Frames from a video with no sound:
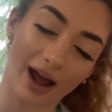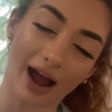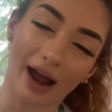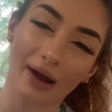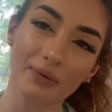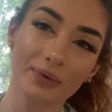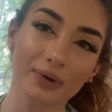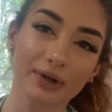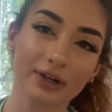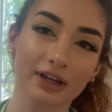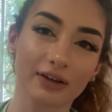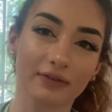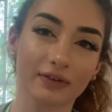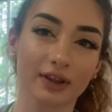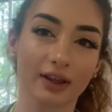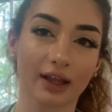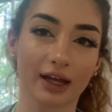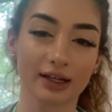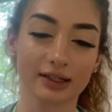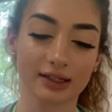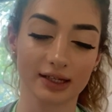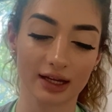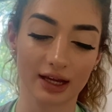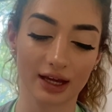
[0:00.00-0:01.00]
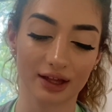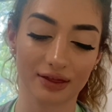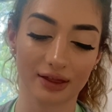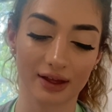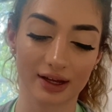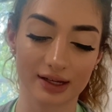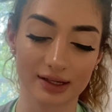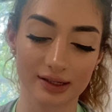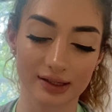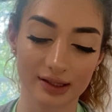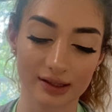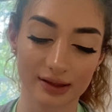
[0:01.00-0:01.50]
I wouldn't even like to eat
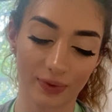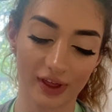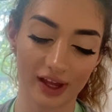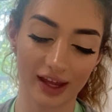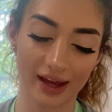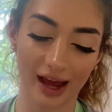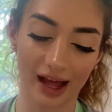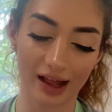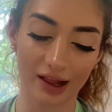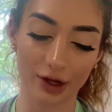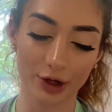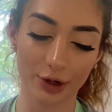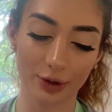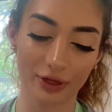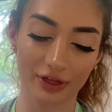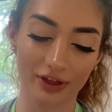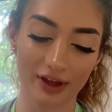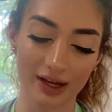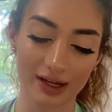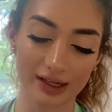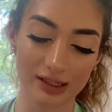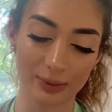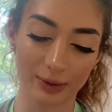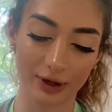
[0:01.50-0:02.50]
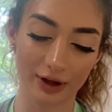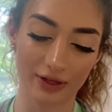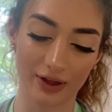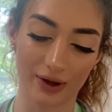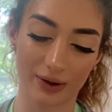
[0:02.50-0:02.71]
this. The yellow things, what are